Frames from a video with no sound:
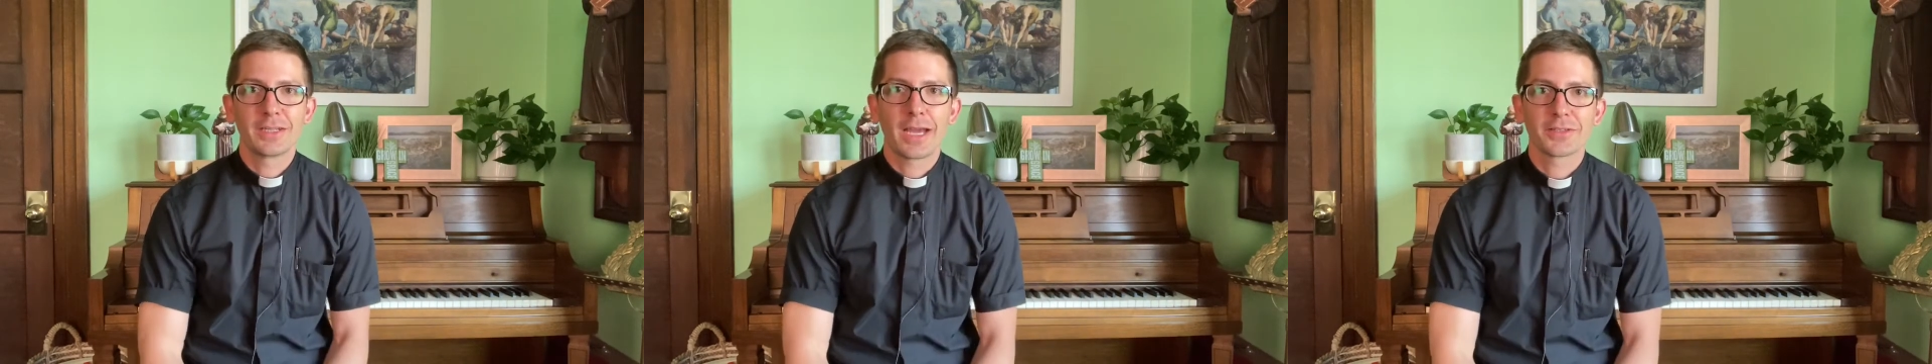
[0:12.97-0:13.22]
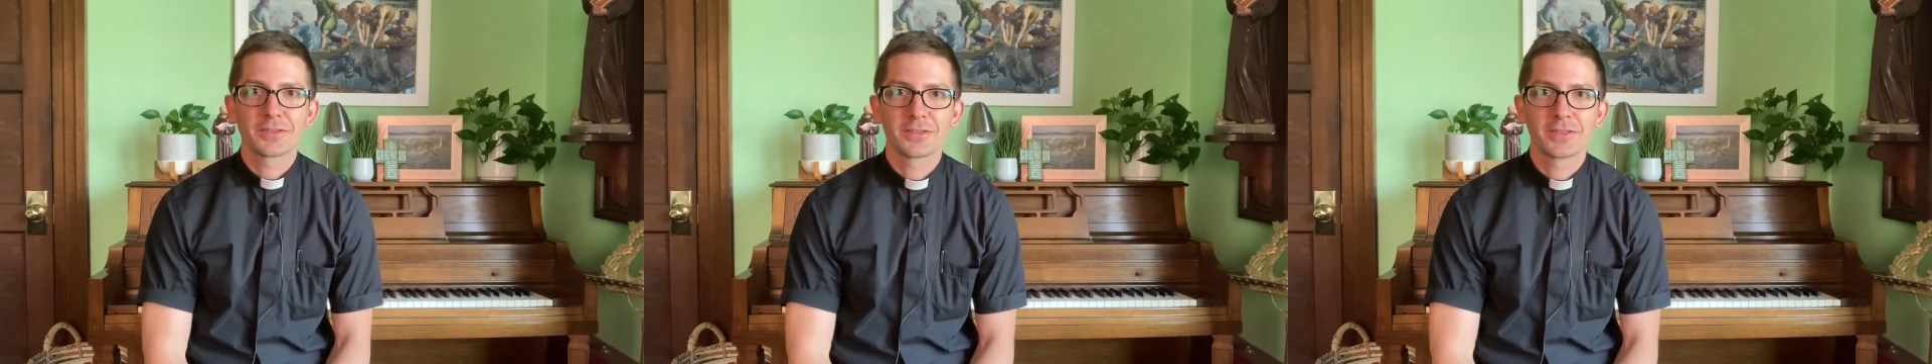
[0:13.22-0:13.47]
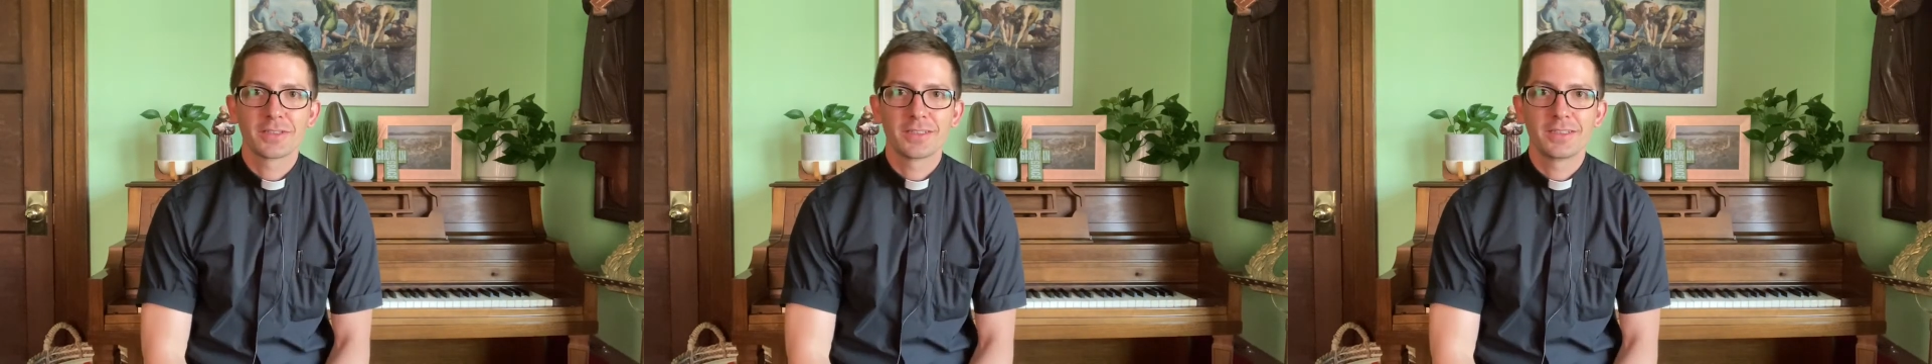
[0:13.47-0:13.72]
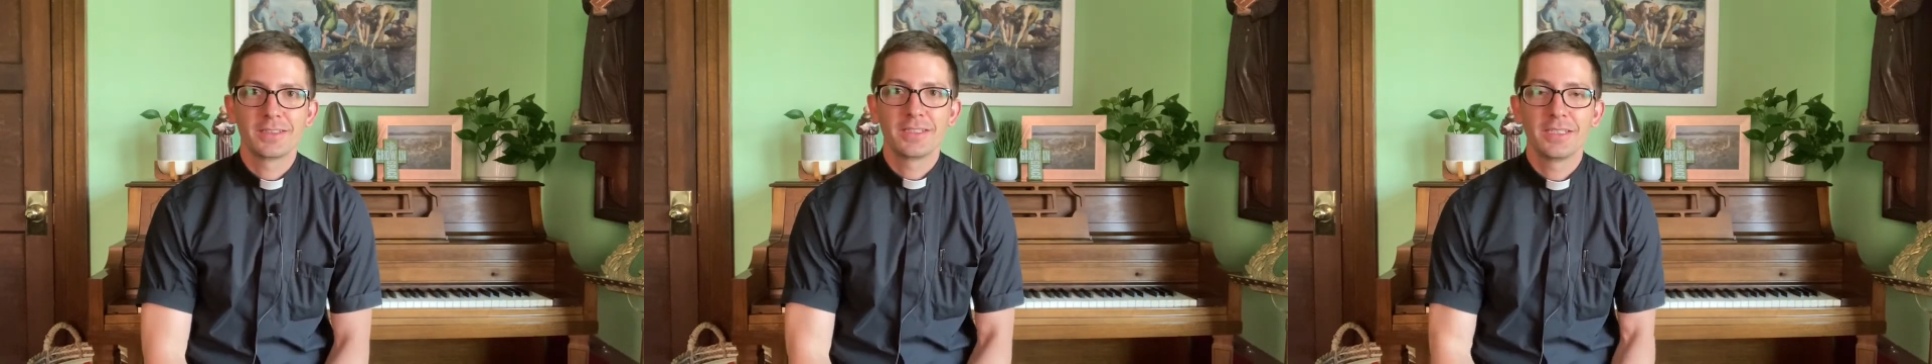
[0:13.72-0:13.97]

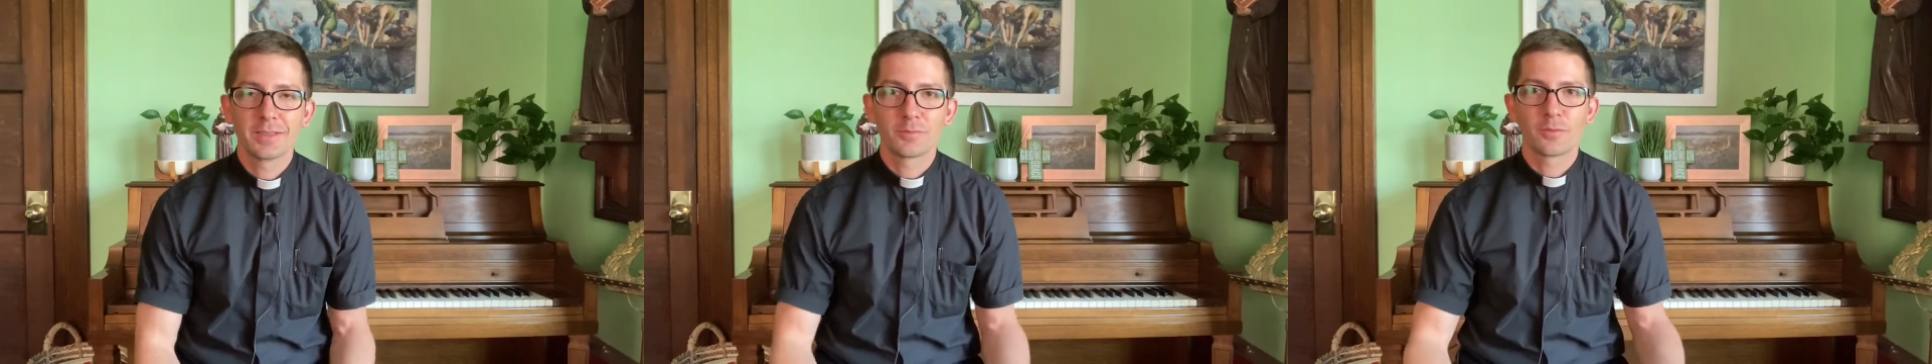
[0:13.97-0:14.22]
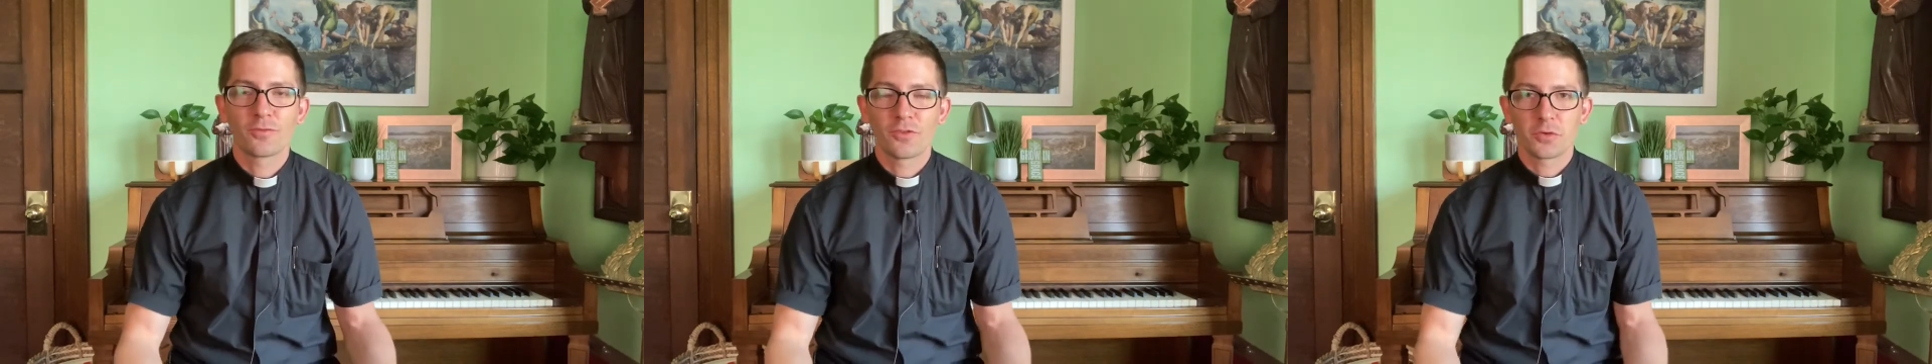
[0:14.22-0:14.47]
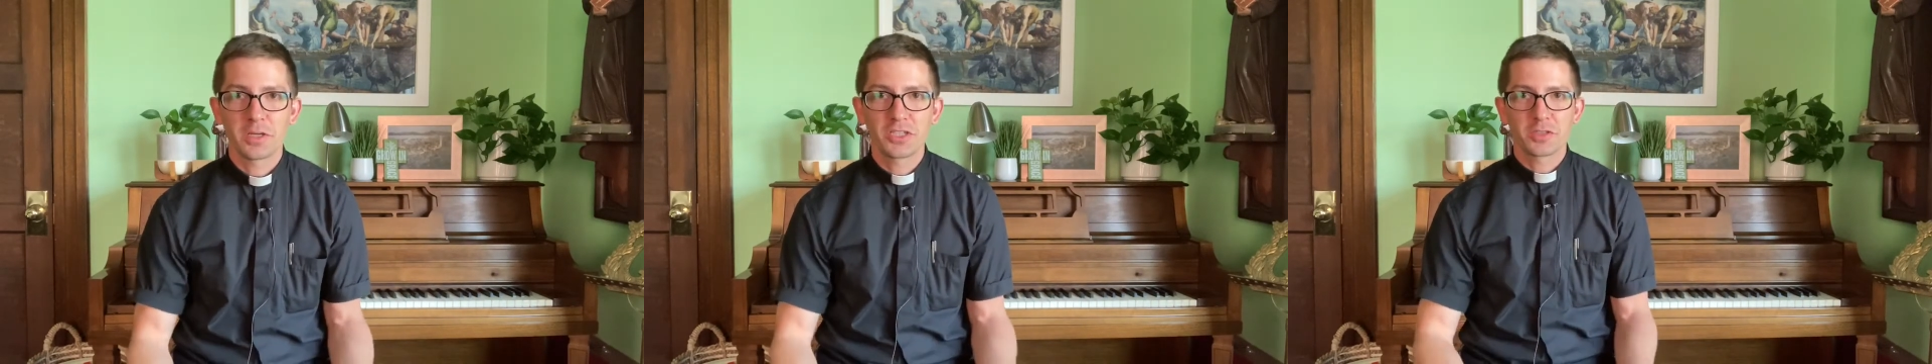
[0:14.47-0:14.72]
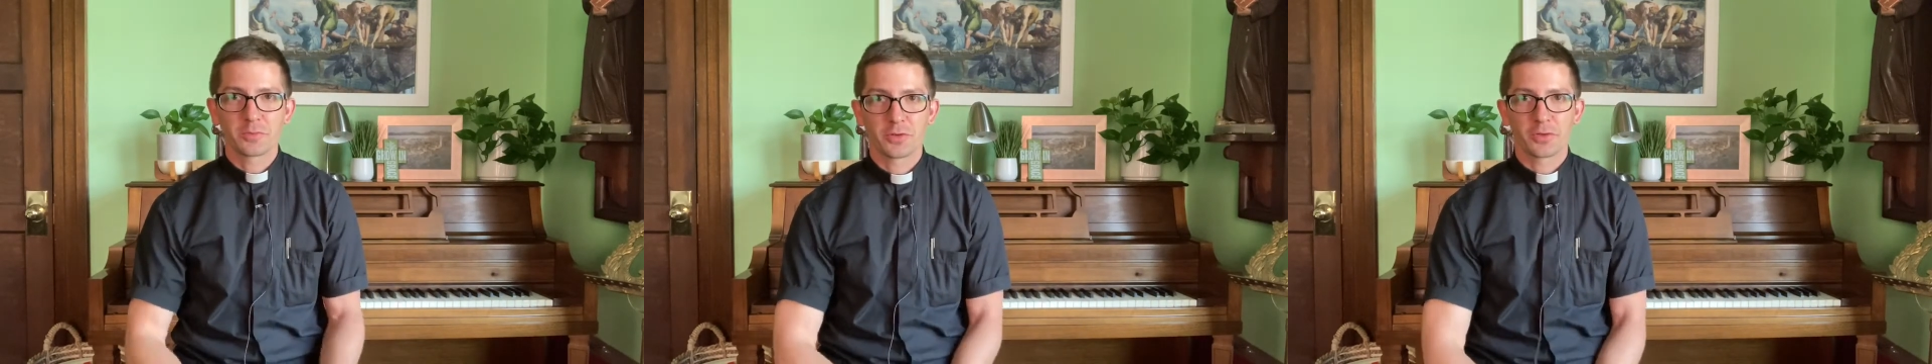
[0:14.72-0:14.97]
diocesan deacon
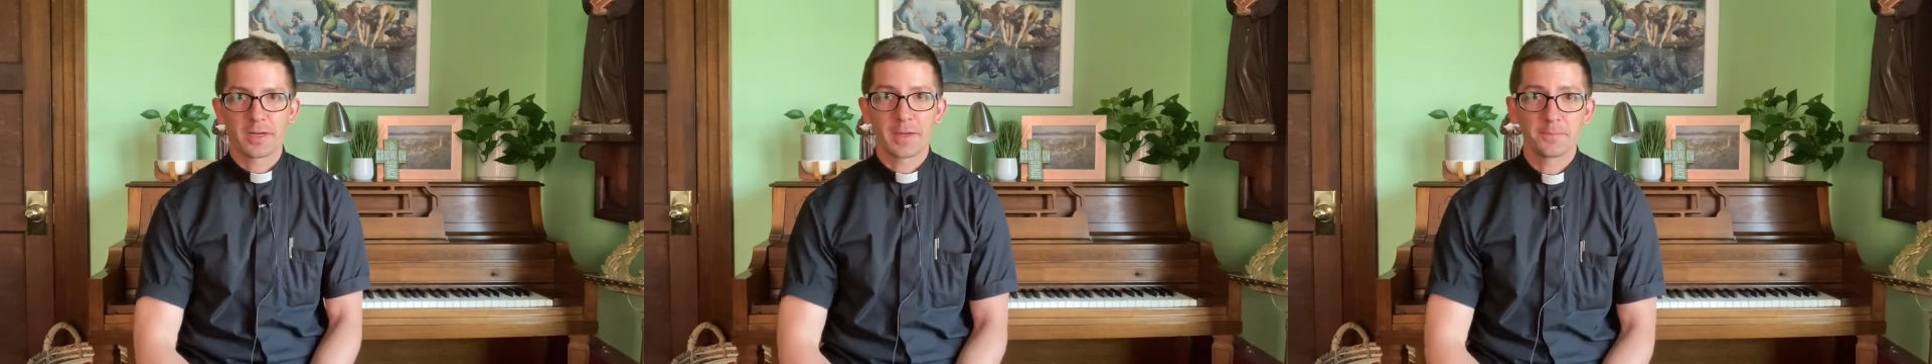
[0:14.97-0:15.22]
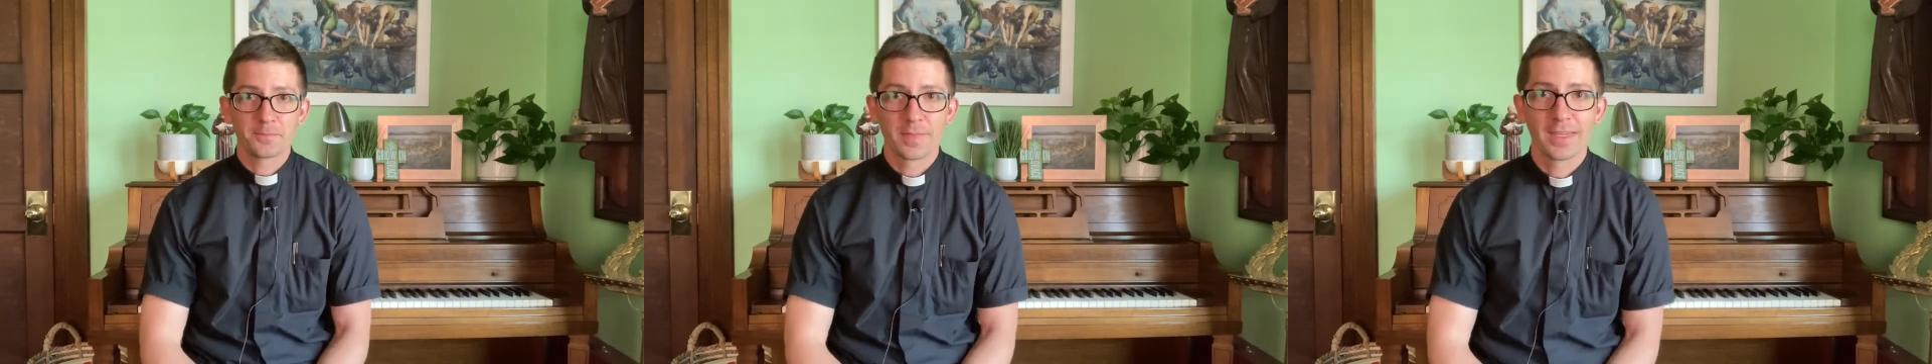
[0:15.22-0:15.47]
formation program.